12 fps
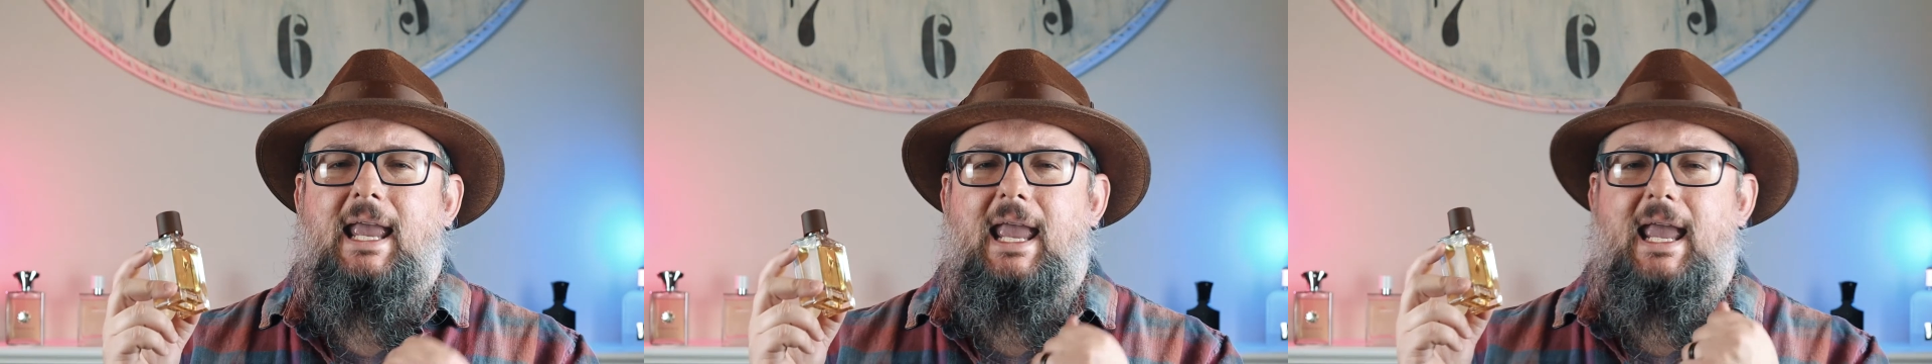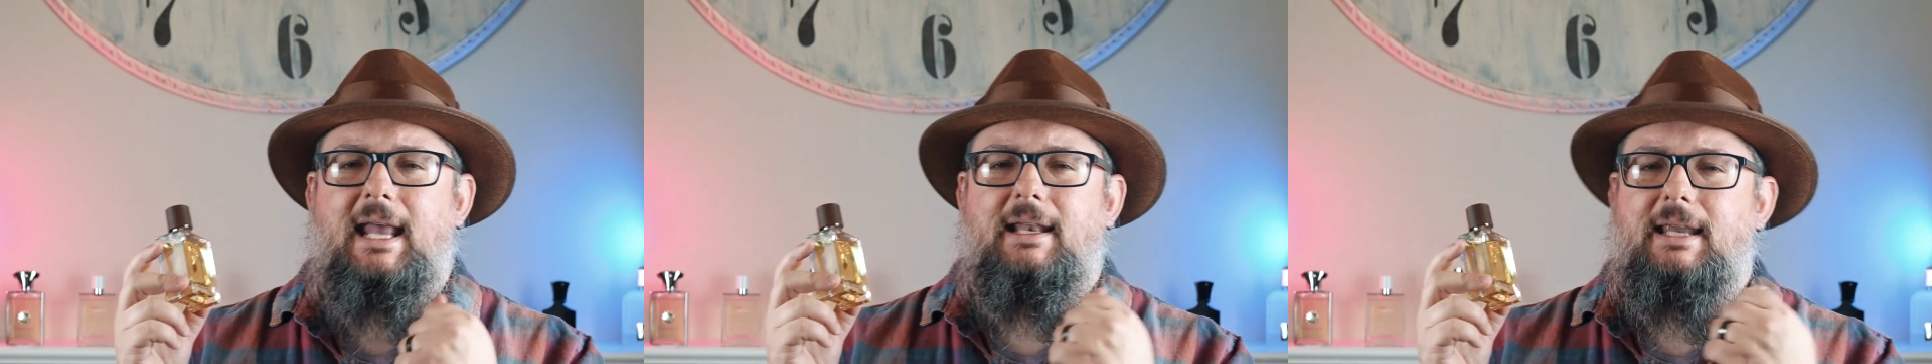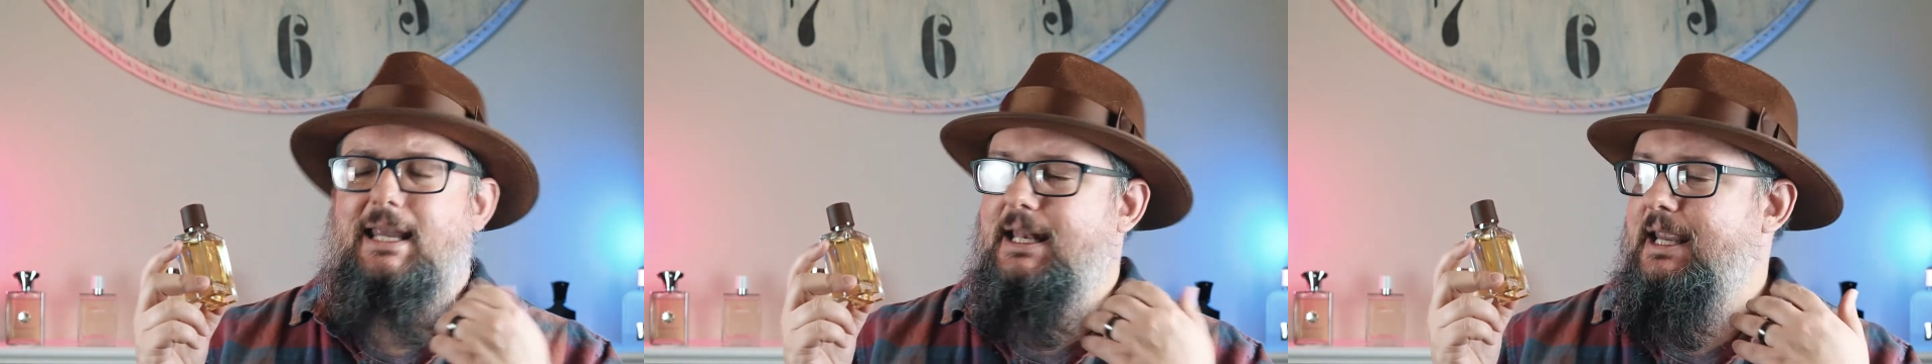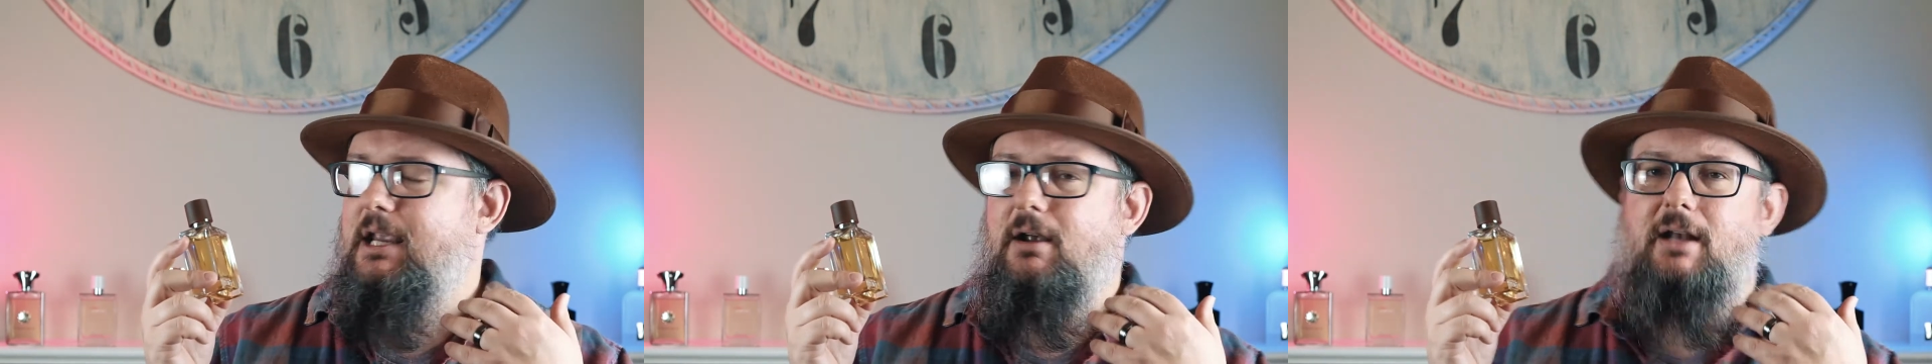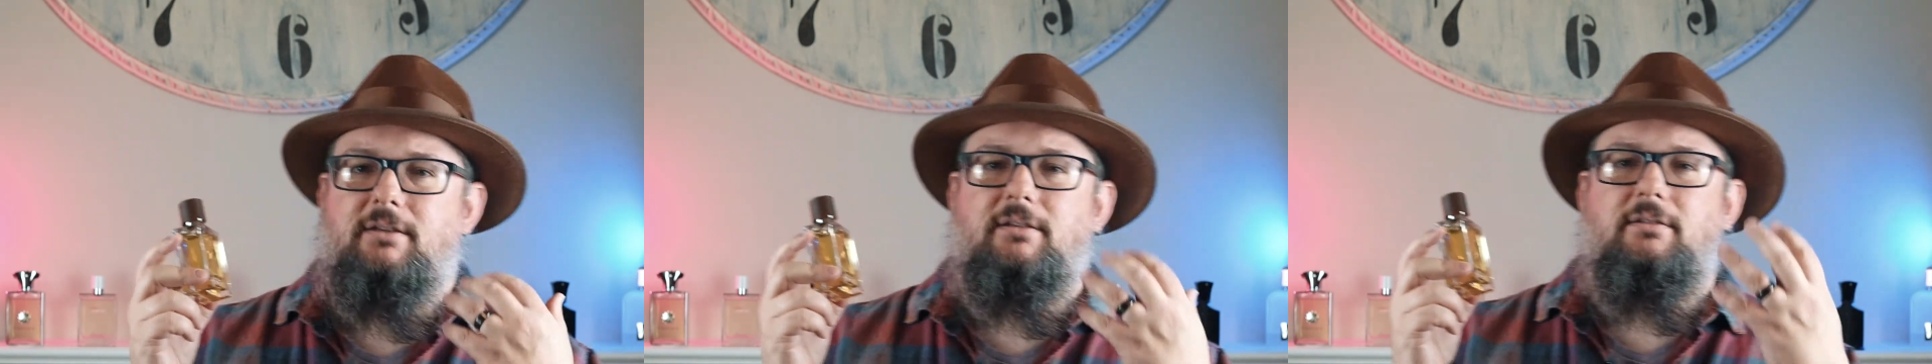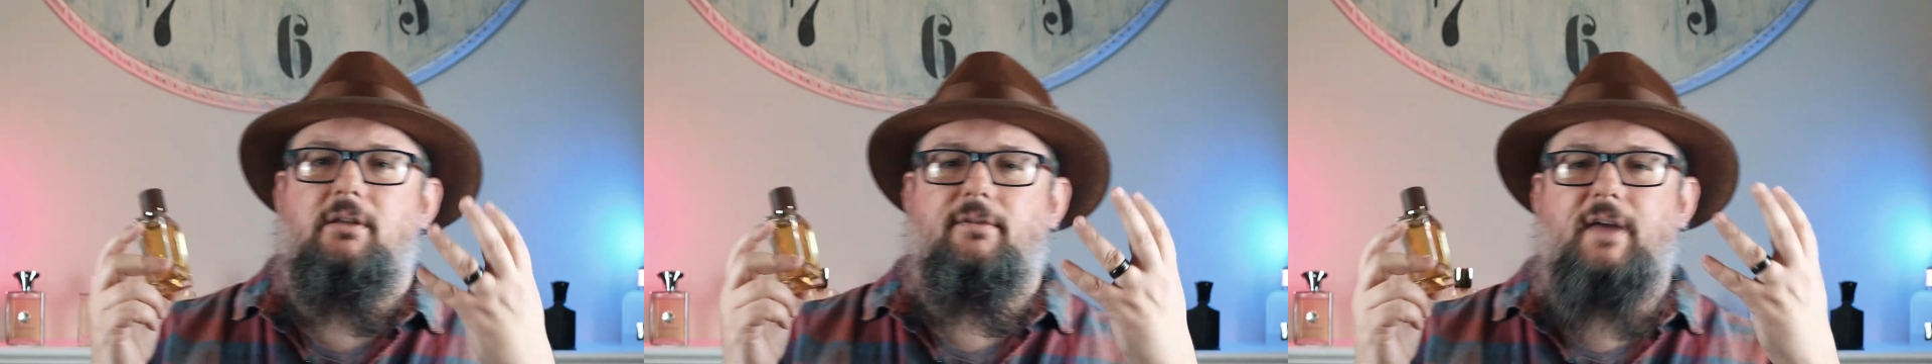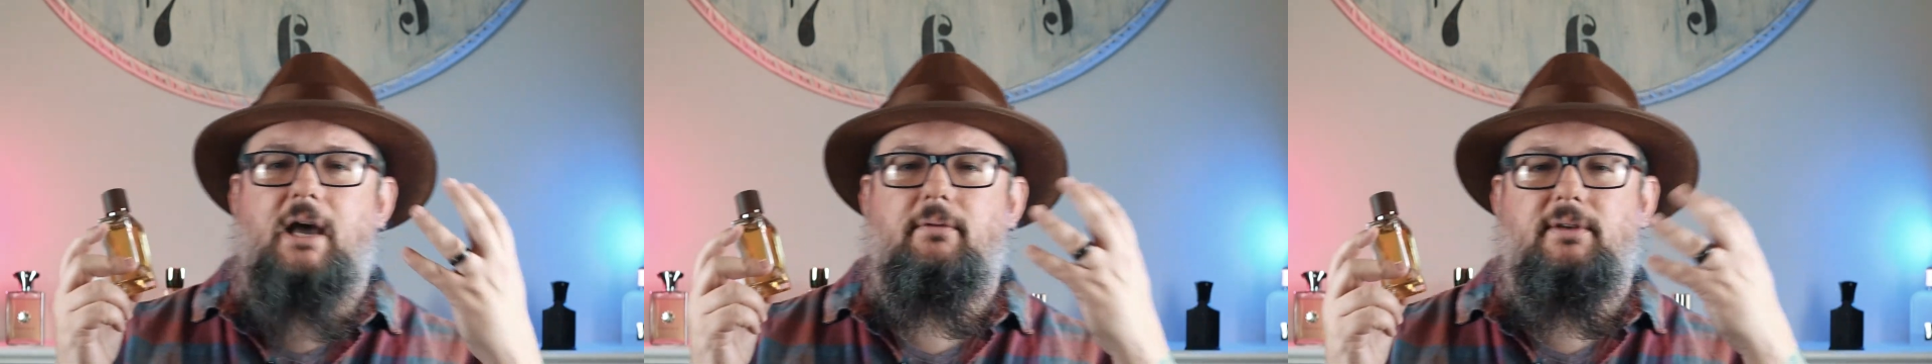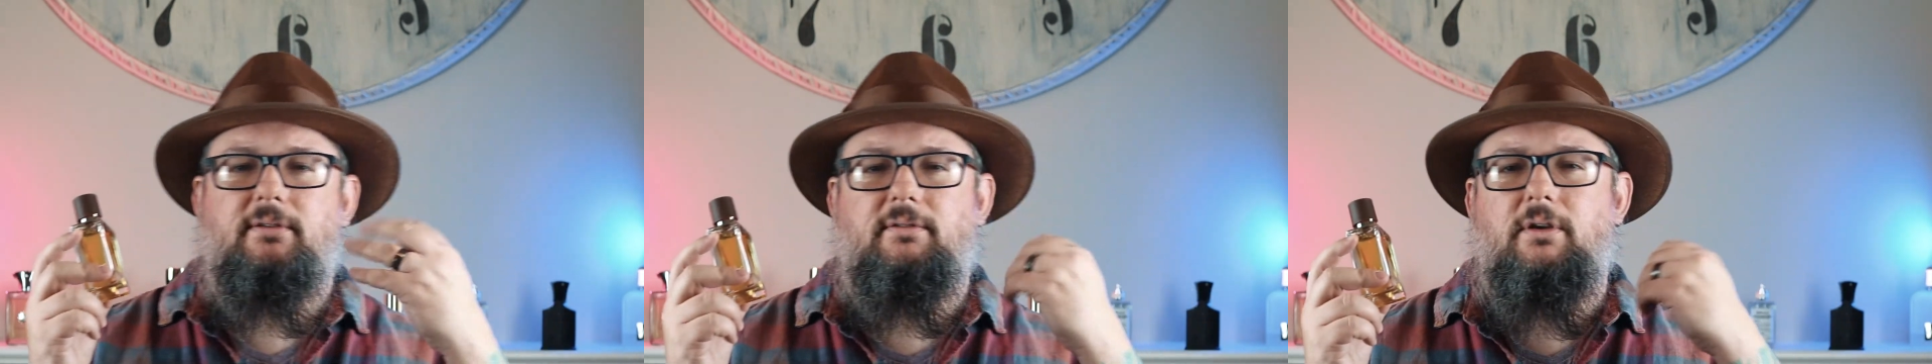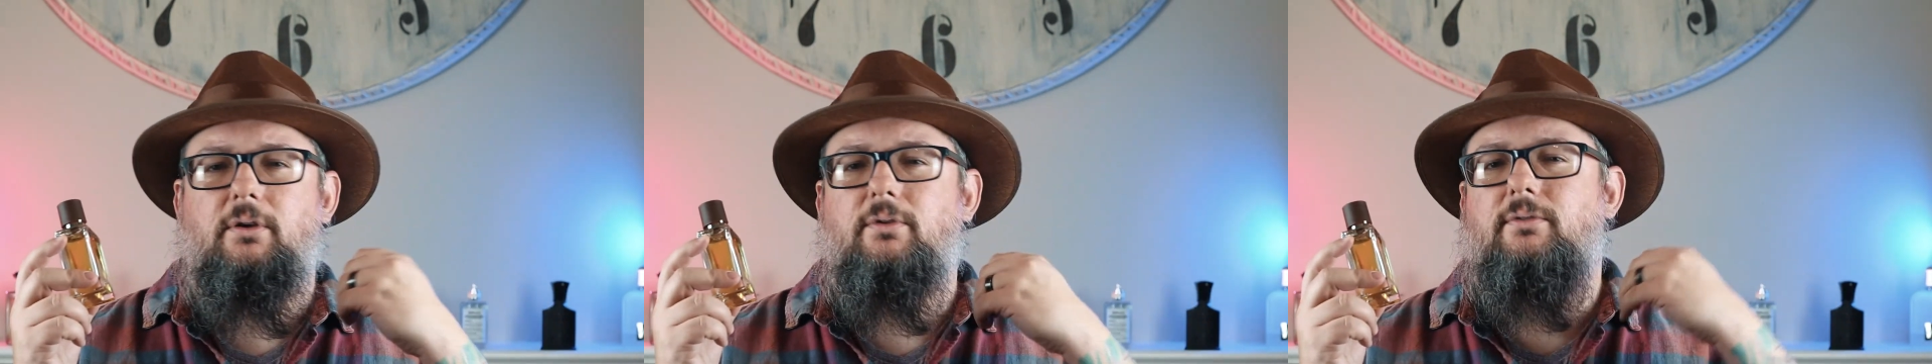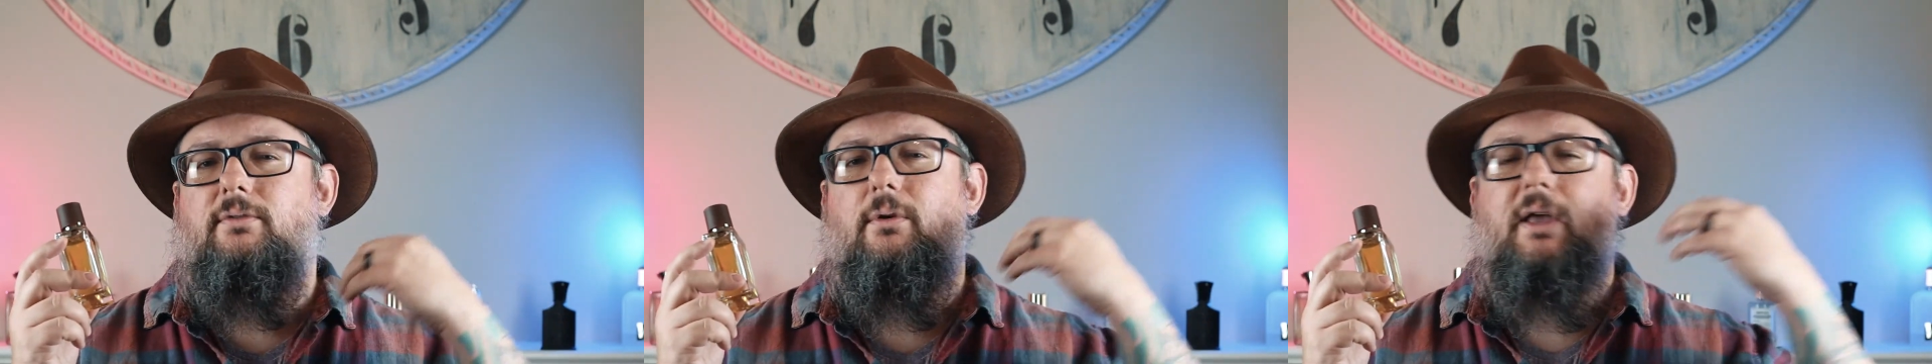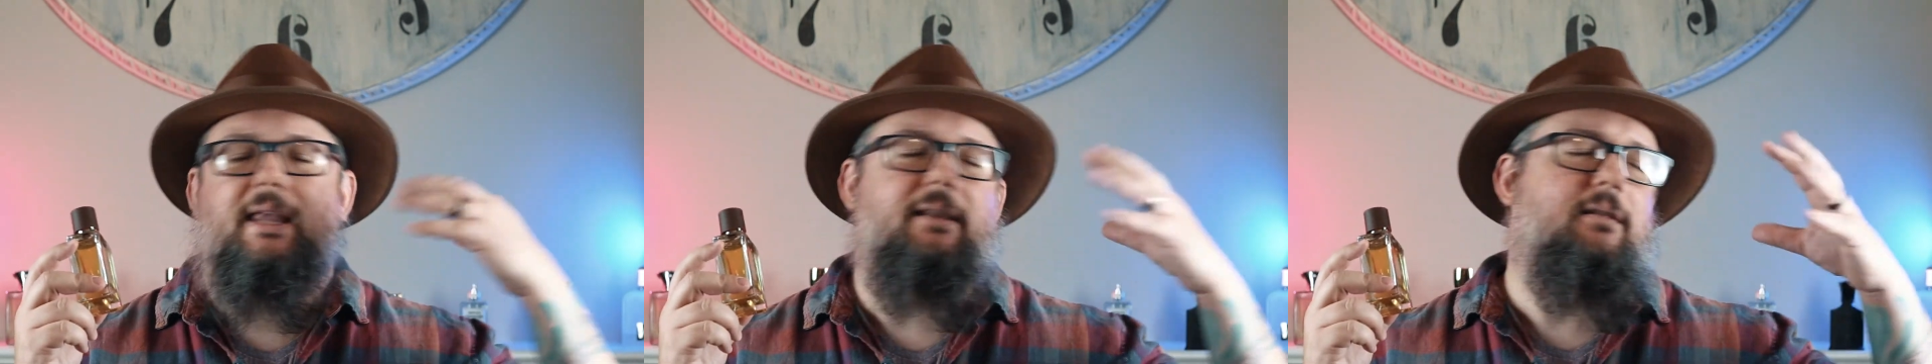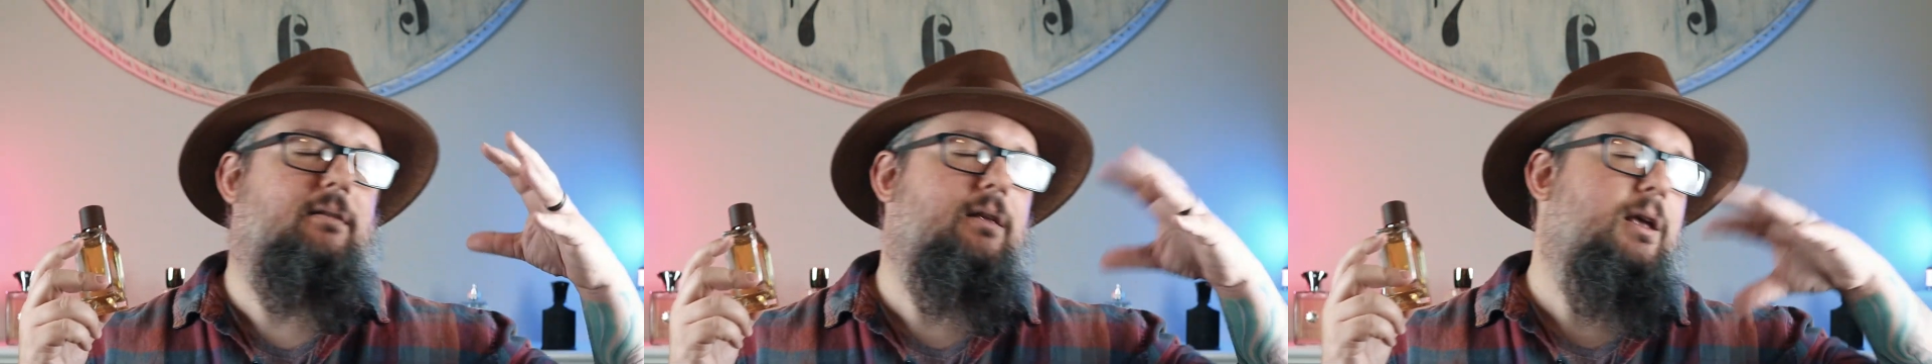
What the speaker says: and in here I just love how it's used and